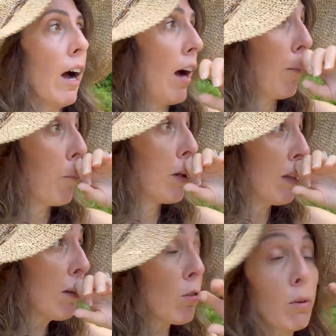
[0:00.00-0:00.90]
Um, but
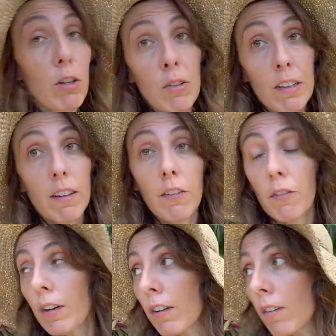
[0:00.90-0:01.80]
this is where you see the
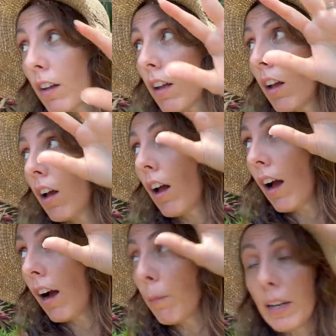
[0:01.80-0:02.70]
difference.
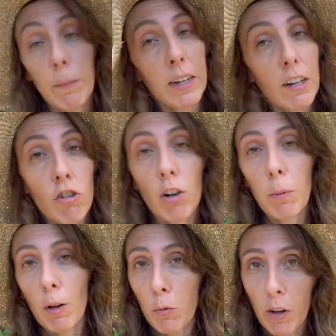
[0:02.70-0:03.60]
Um, and it may not show
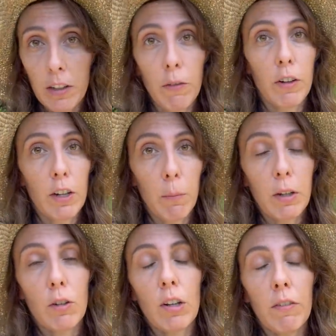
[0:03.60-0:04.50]
up as well in the video,
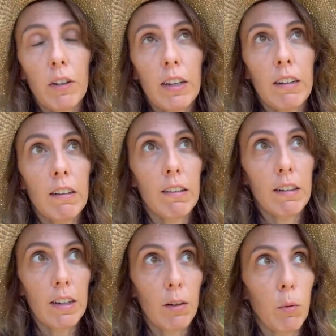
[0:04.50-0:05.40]
but you definitely can
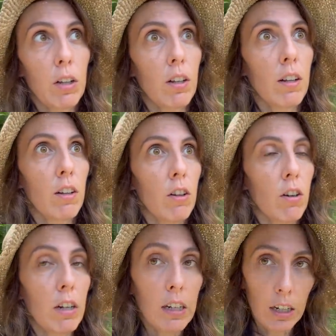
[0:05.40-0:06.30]
see it when
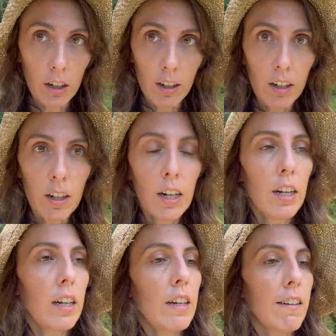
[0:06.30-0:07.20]
you're here,
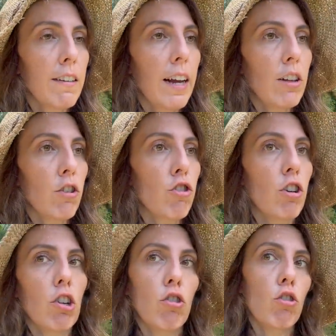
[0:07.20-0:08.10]
is that there's
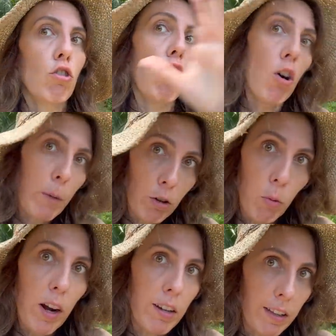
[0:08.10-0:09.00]
just so much
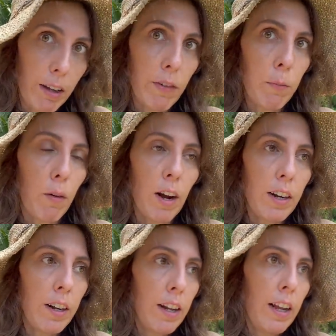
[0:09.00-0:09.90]
wildlife up
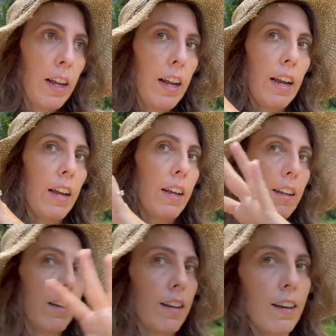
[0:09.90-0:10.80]
front
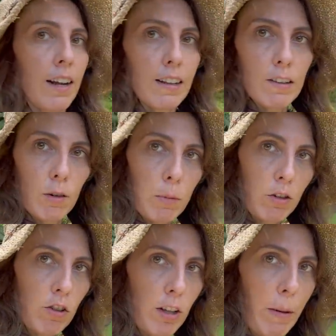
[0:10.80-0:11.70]
and not so
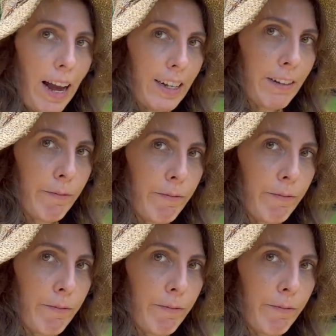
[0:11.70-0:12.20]
much in the back.